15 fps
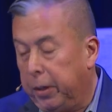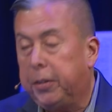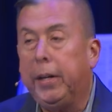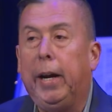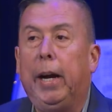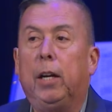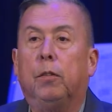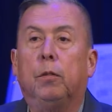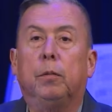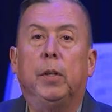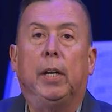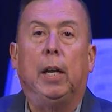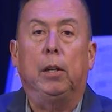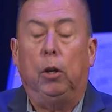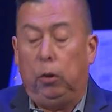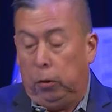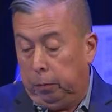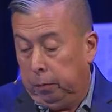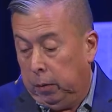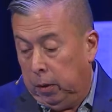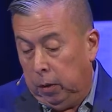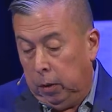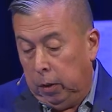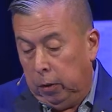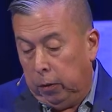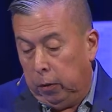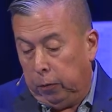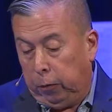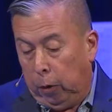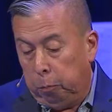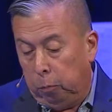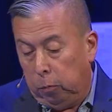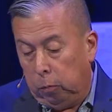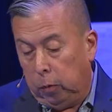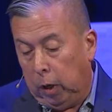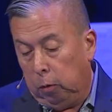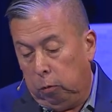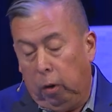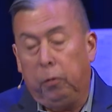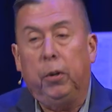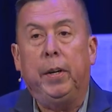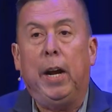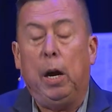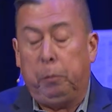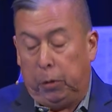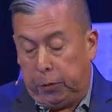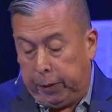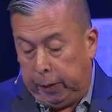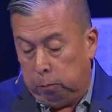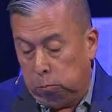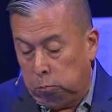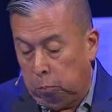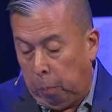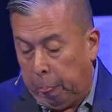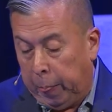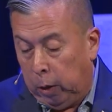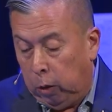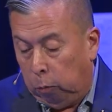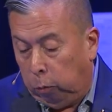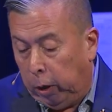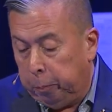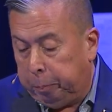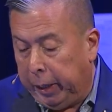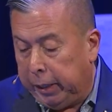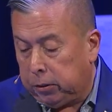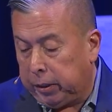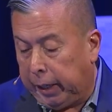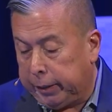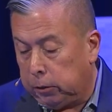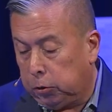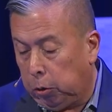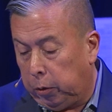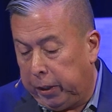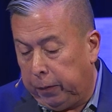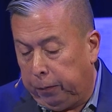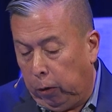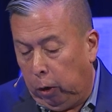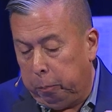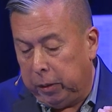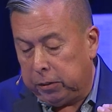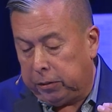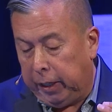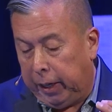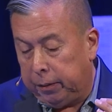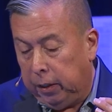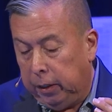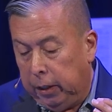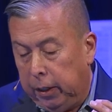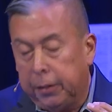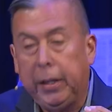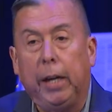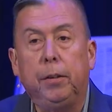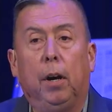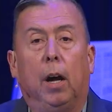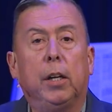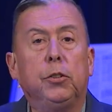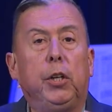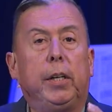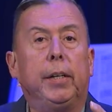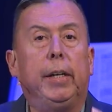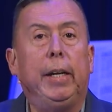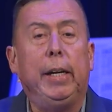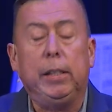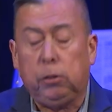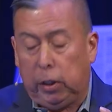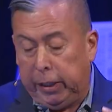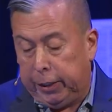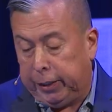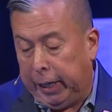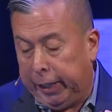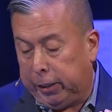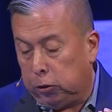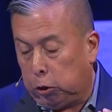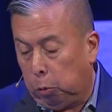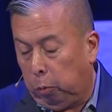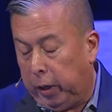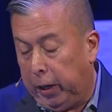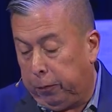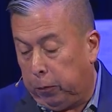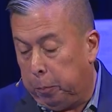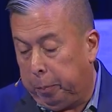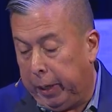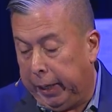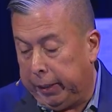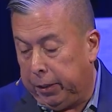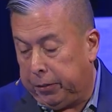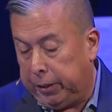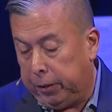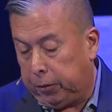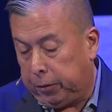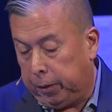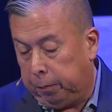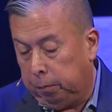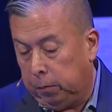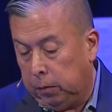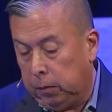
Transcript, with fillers: the Tech, that I learned from uh, Reverend Hamilton. One piece that I can certainly affirm is that technology can easily take us away from paying attention.